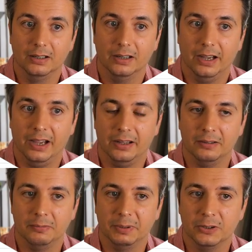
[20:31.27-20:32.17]

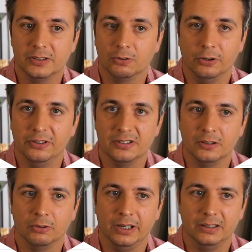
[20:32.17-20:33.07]
and because the growth isn't
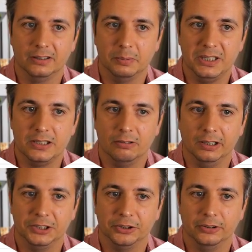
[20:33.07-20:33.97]
great, the PG
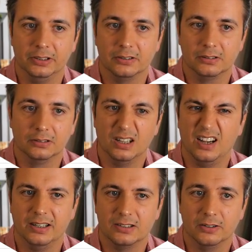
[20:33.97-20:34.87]
ratio is the
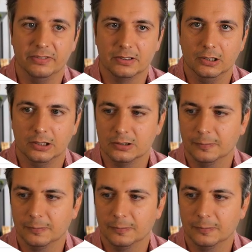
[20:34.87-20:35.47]
highest of the lot.